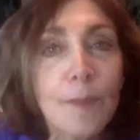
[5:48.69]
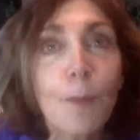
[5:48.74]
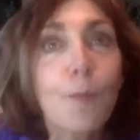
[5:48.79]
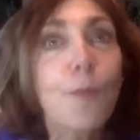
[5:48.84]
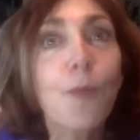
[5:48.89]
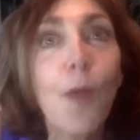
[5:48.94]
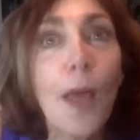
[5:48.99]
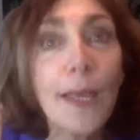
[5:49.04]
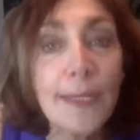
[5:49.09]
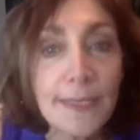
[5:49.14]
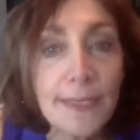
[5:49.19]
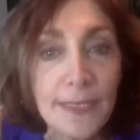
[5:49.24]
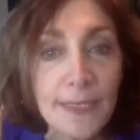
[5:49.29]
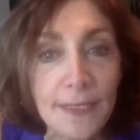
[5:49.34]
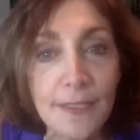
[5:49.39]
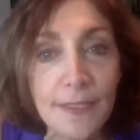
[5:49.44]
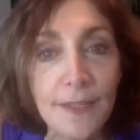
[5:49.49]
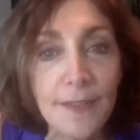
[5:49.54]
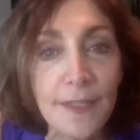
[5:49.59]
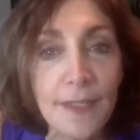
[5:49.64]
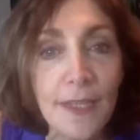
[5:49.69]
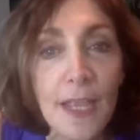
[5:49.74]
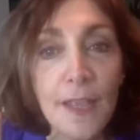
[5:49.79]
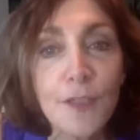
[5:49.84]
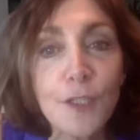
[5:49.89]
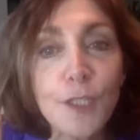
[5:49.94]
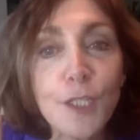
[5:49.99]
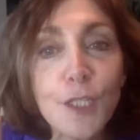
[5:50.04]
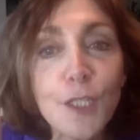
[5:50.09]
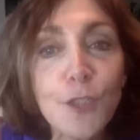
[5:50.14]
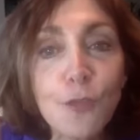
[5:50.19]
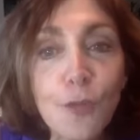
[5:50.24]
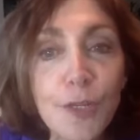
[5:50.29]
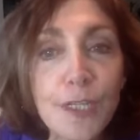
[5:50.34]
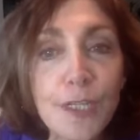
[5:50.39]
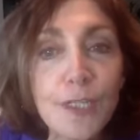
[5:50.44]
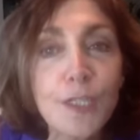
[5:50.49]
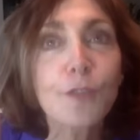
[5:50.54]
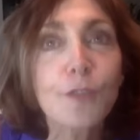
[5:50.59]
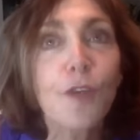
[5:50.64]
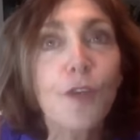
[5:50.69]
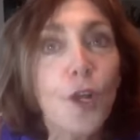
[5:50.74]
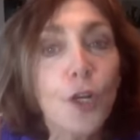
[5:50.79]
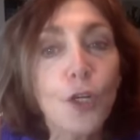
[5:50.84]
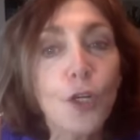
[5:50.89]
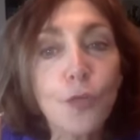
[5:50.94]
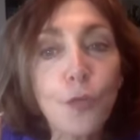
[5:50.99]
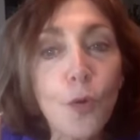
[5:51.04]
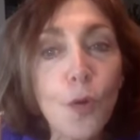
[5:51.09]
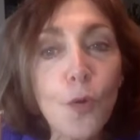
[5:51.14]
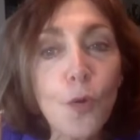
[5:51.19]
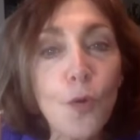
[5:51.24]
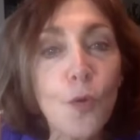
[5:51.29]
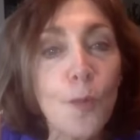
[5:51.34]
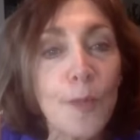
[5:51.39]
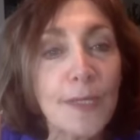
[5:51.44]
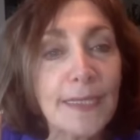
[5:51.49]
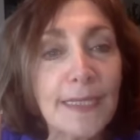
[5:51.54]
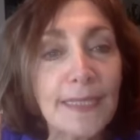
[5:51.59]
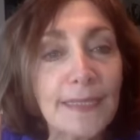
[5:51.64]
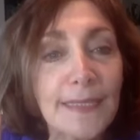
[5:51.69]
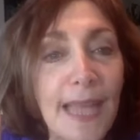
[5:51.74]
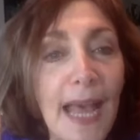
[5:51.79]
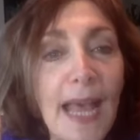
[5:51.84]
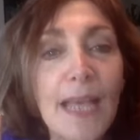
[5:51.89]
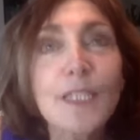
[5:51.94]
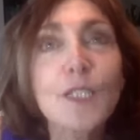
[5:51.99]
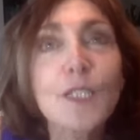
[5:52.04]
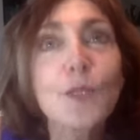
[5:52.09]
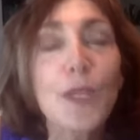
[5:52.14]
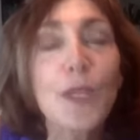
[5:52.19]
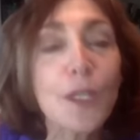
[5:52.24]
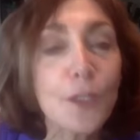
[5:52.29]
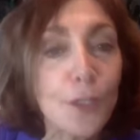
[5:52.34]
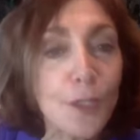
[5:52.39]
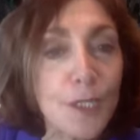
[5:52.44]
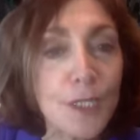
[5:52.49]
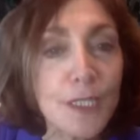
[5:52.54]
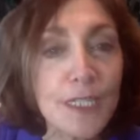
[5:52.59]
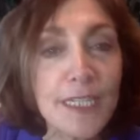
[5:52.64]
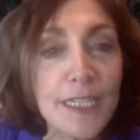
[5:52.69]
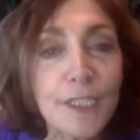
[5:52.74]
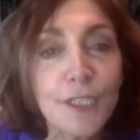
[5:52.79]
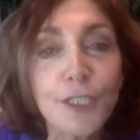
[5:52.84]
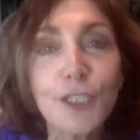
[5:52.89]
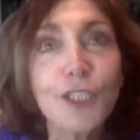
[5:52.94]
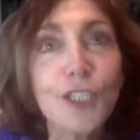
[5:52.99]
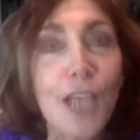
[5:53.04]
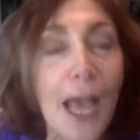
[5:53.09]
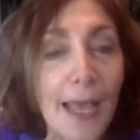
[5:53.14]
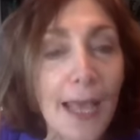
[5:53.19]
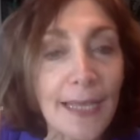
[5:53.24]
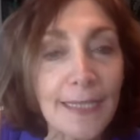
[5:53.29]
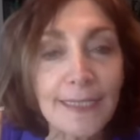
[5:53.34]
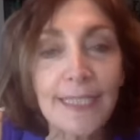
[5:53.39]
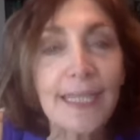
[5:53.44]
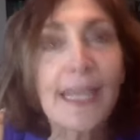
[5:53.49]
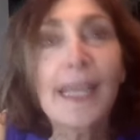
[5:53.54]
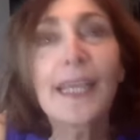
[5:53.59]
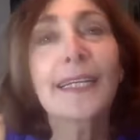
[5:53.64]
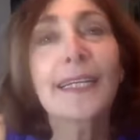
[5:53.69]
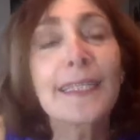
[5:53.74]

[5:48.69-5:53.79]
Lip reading: brightened the streaks of chrome and glass we could see shining,